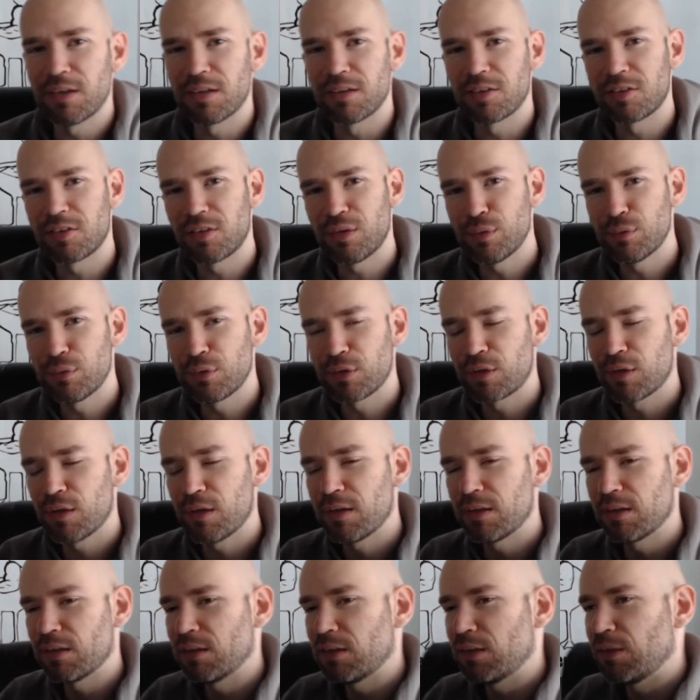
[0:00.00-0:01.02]
Stephen
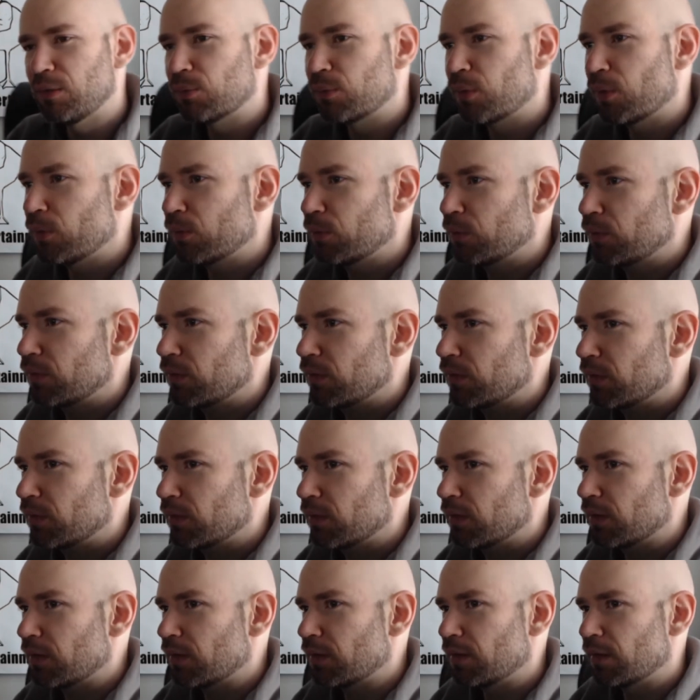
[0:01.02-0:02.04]
King, he wrote,
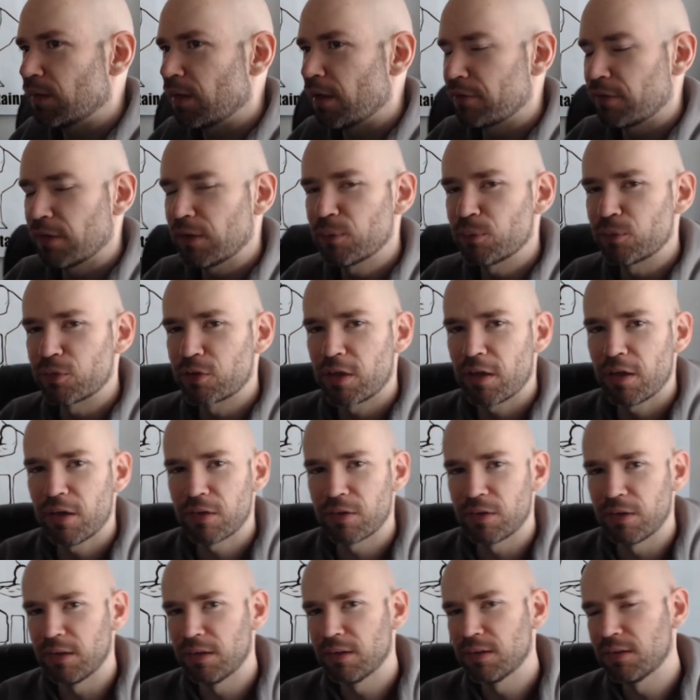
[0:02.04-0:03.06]
I think it was
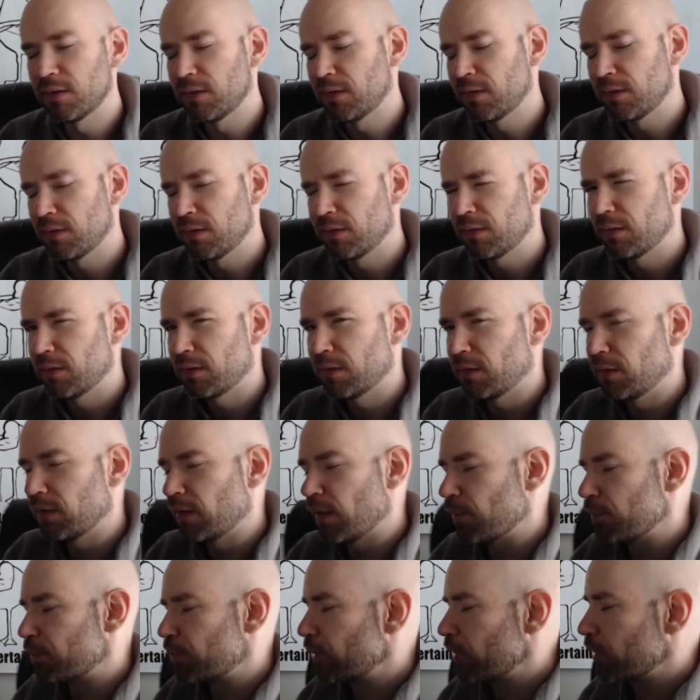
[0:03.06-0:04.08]
Carrie,
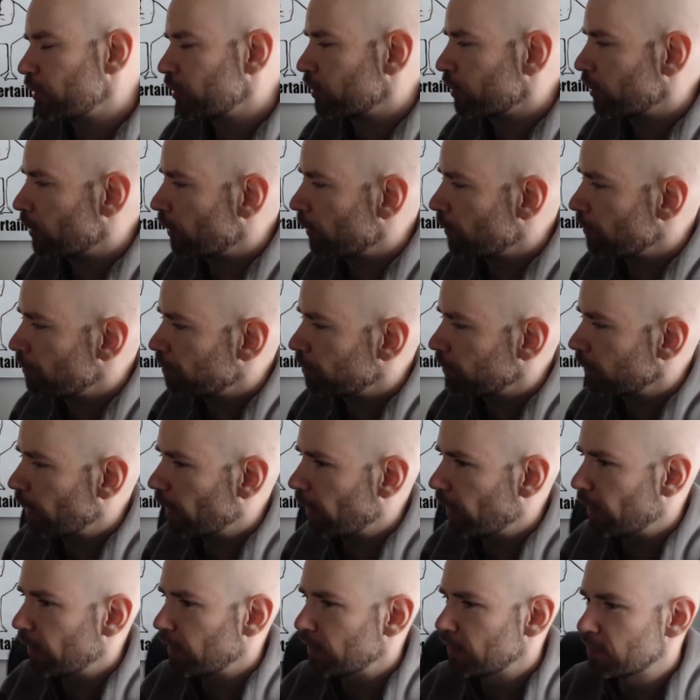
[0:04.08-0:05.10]
I'm pretty sure.
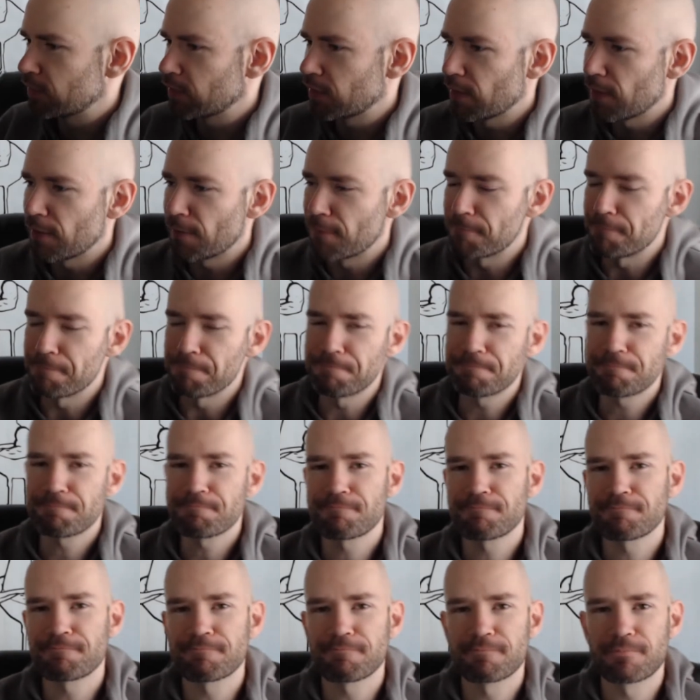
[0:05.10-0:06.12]
And
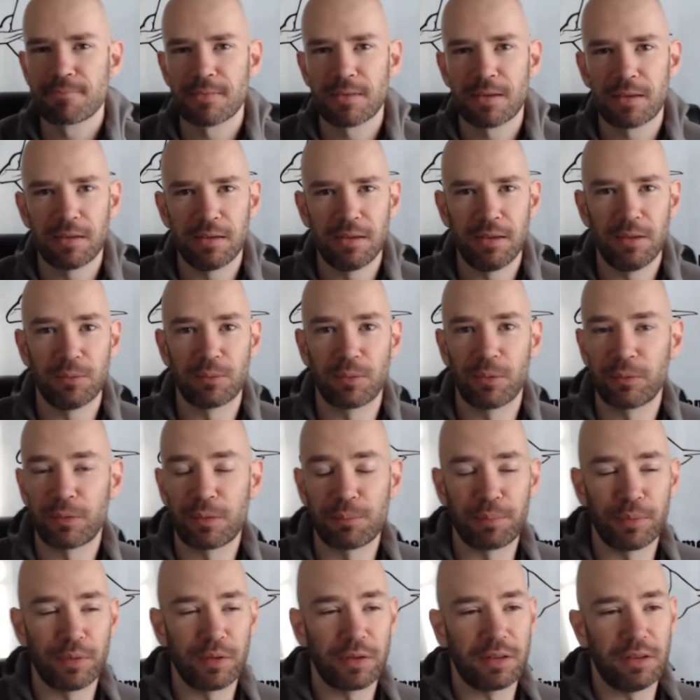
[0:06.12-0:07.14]
he wrote
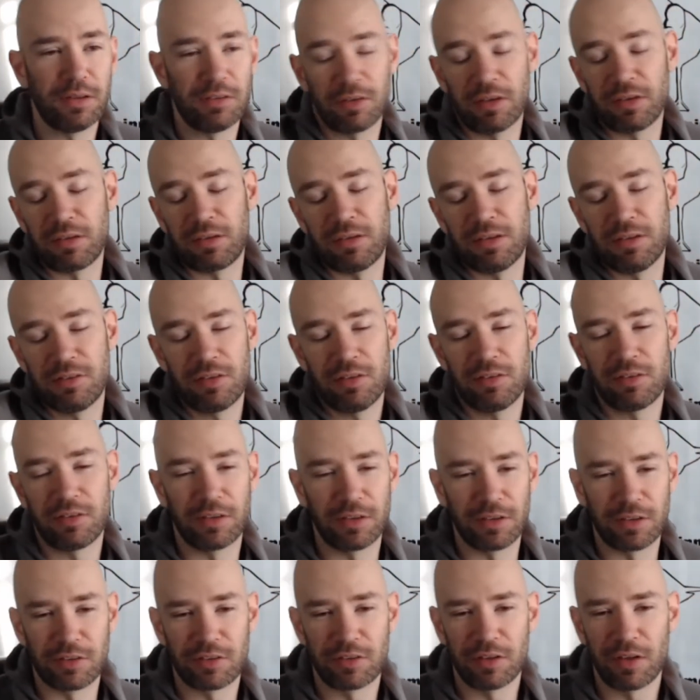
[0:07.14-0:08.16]
the book and he's like, this isn't
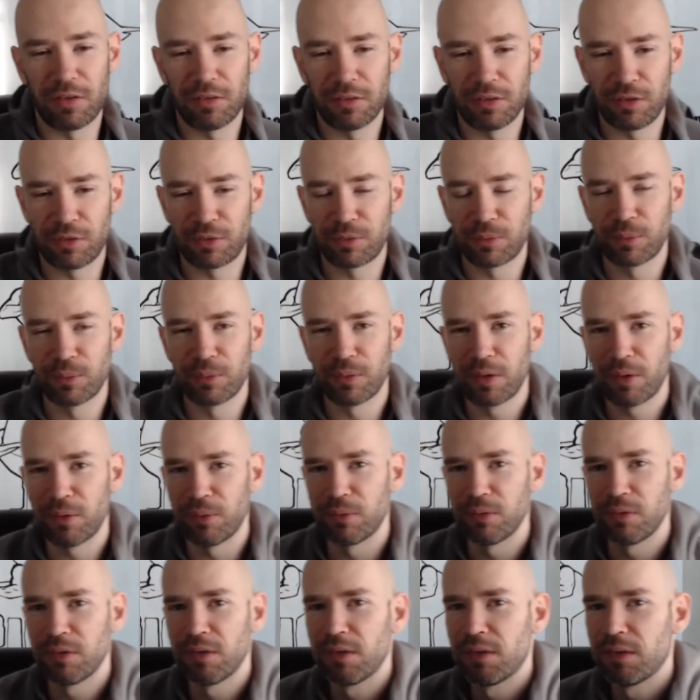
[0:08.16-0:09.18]
gonna sell, and he threw it
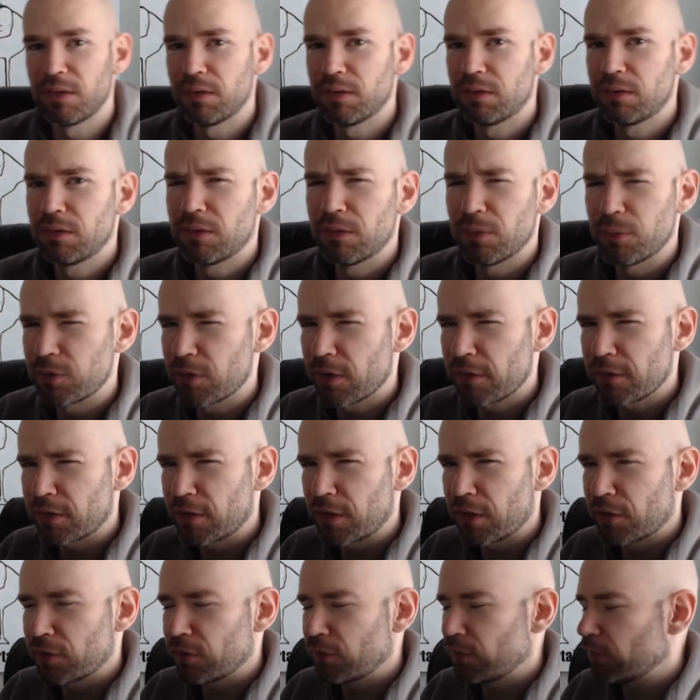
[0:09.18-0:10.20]
out. It was either
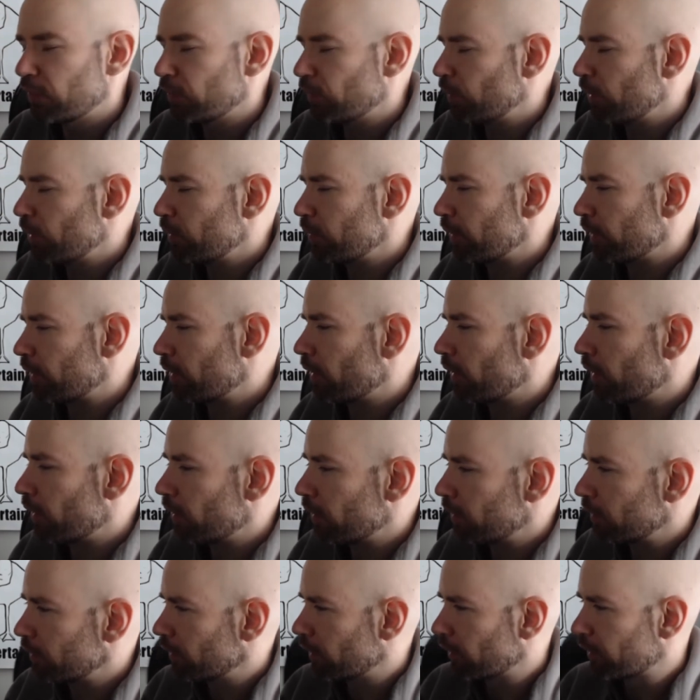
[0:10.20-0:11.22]
Carrie or the one with the
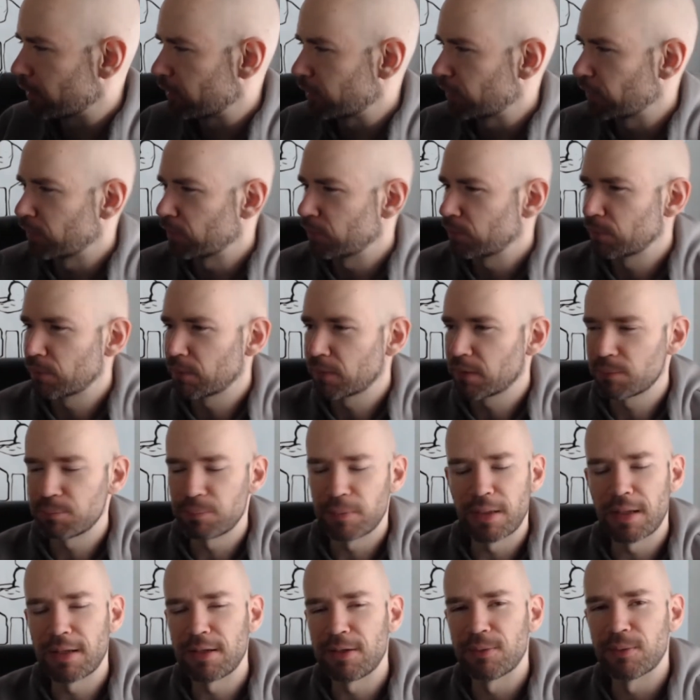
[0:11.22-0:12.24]
car, I don't know.
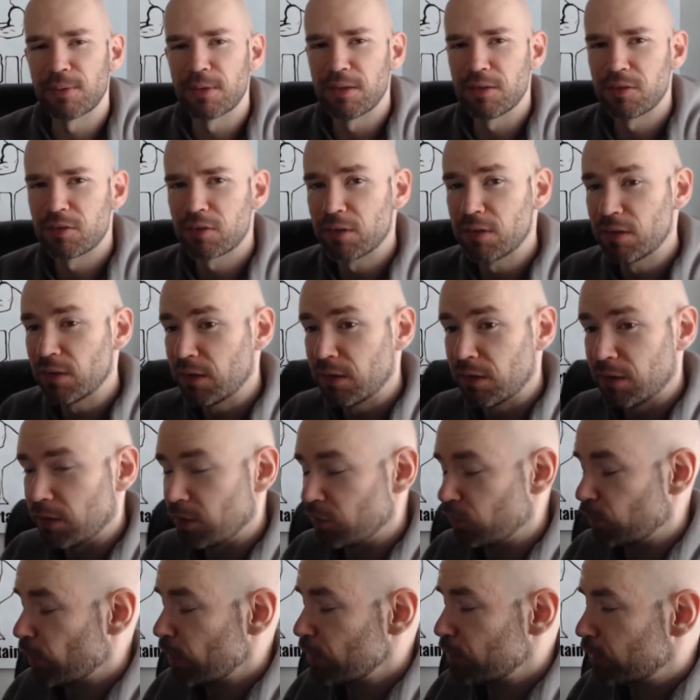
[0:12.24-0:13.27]
But anyways,
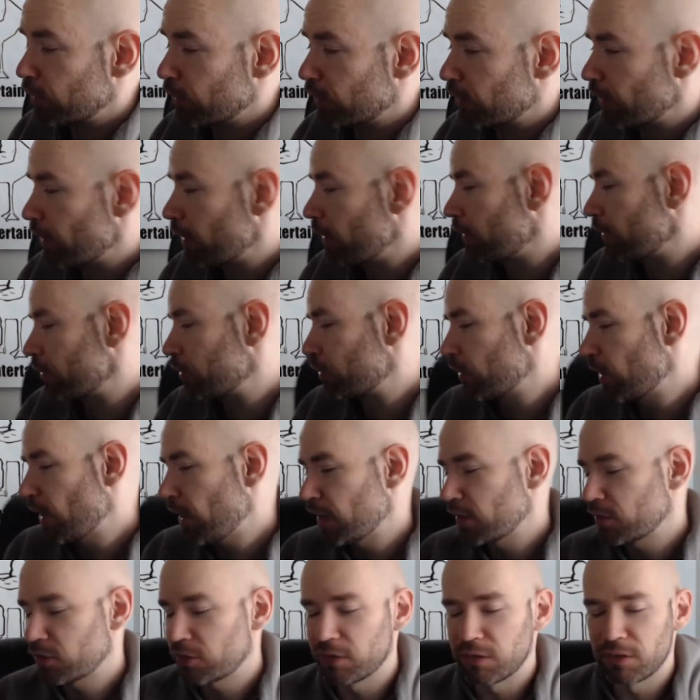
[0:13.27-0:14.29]
his wife took it out of the
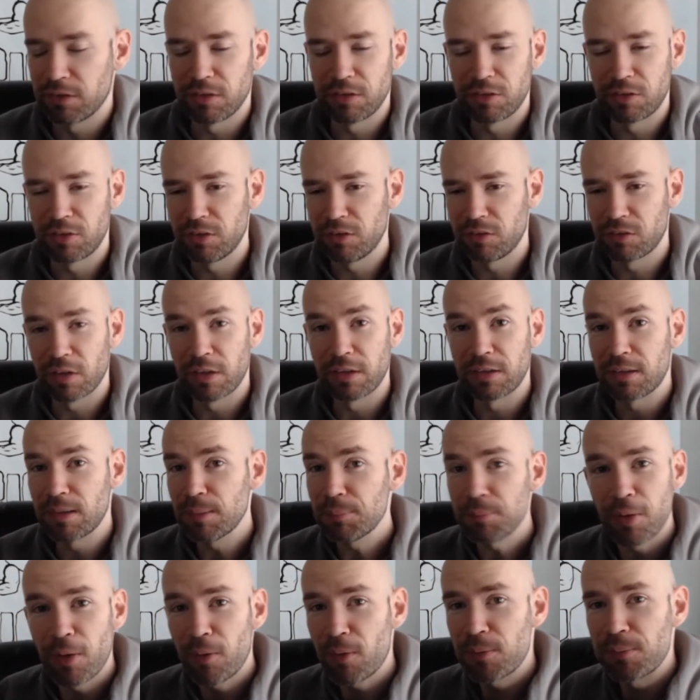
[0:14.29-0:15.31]
trash and she's like,
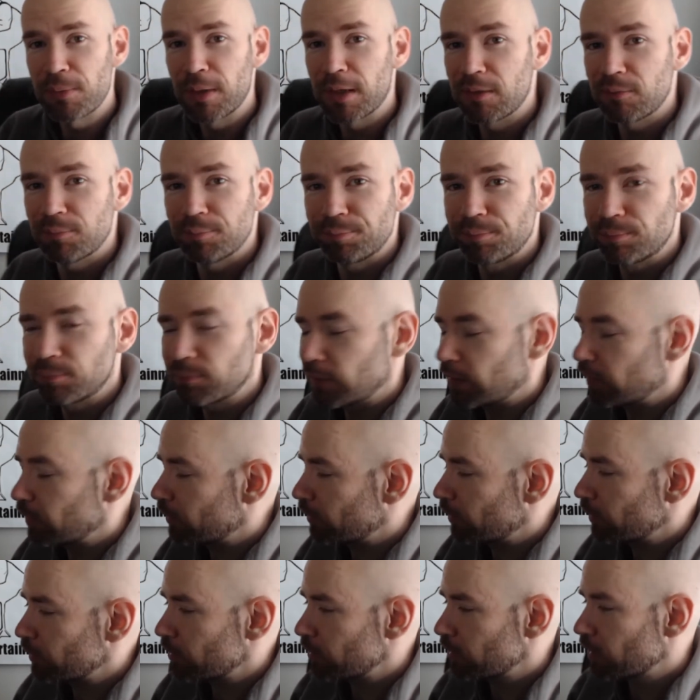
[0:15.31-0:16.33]
keep going, man. You know,
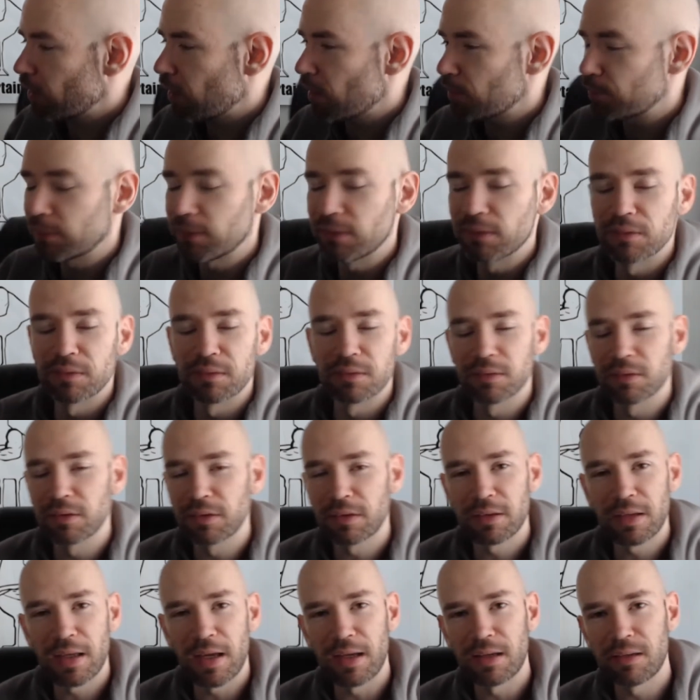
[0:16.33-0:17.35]
don't stop. And look
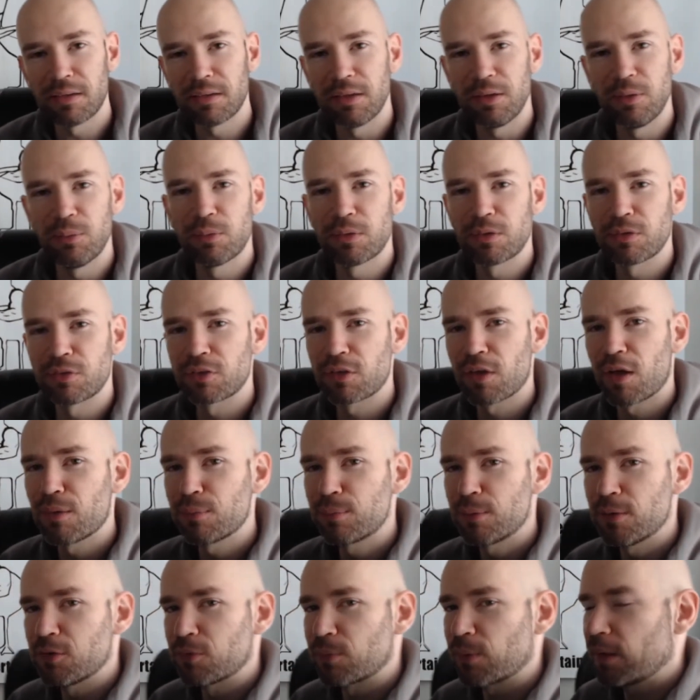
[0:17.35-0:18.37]
at that. He would have
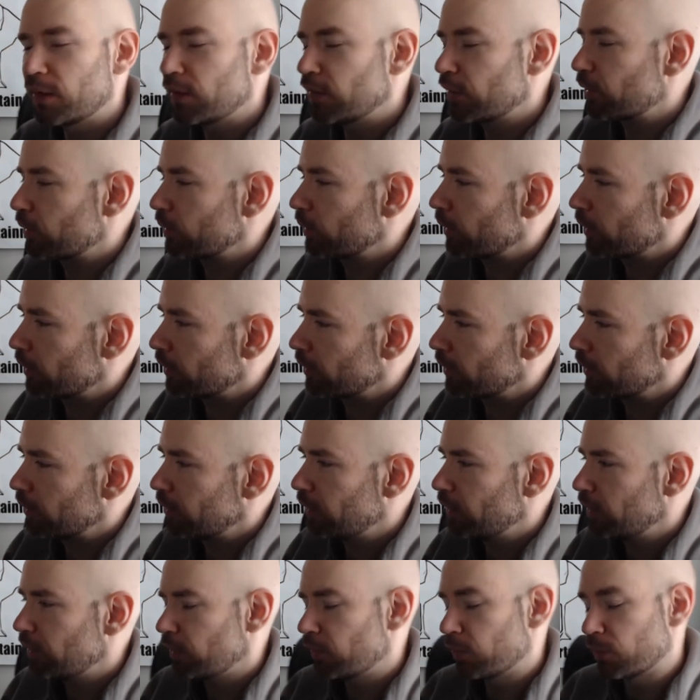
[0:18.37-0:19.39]
stopped his writing career,
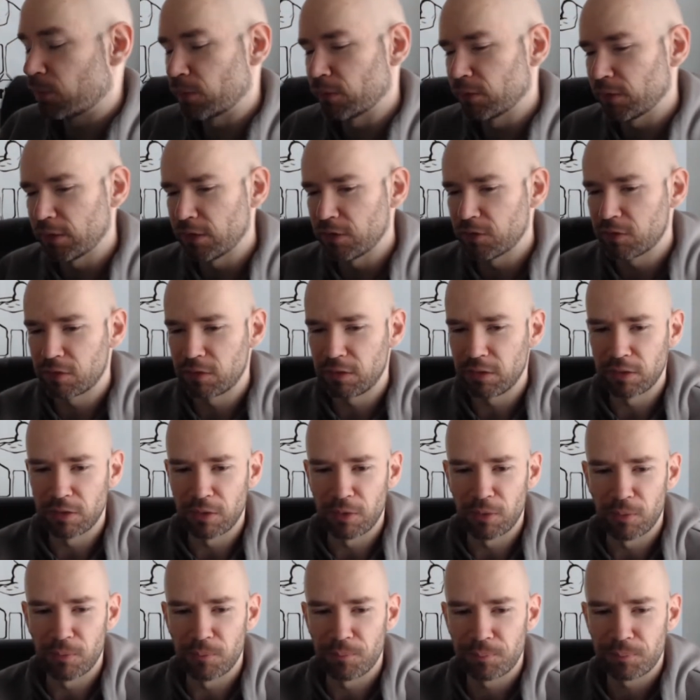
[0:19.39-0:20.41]
or at least, you know,